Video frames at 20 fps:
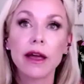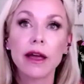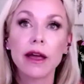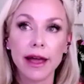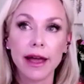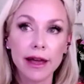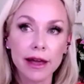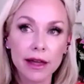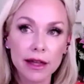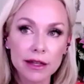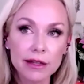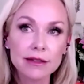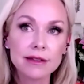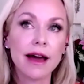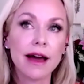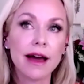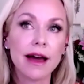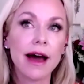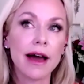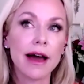And
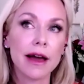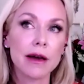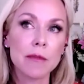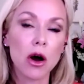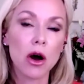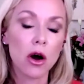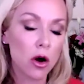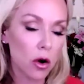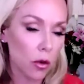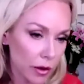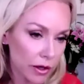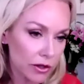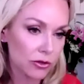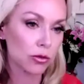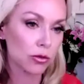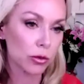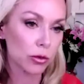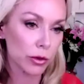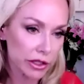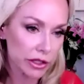I'm always
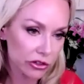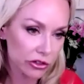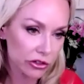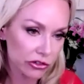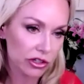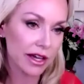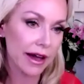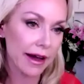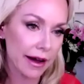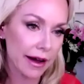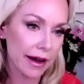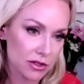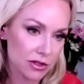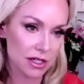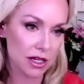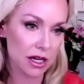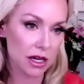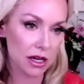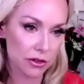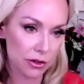reaching out
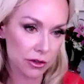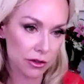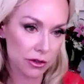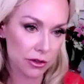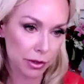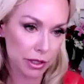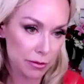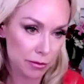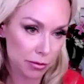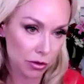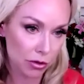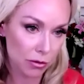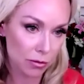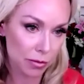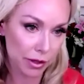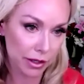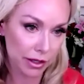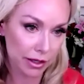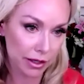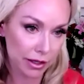to other people
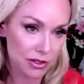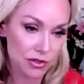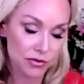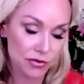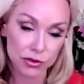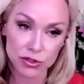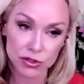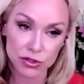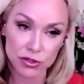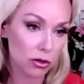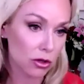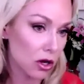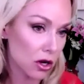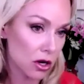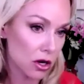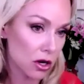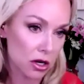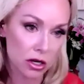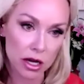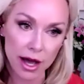because for so
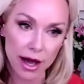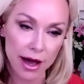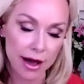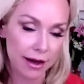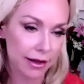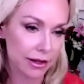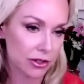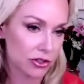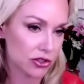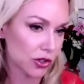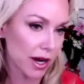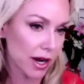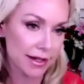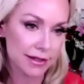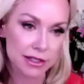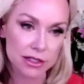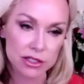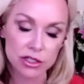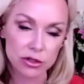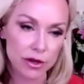long I tried
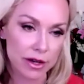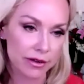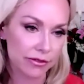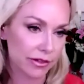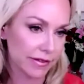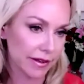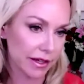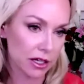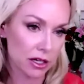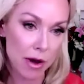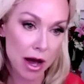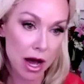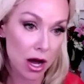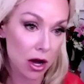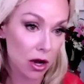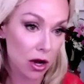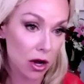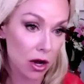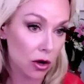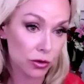to do everything on my
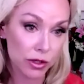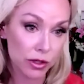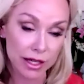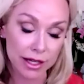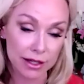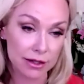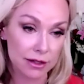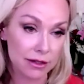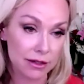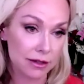own and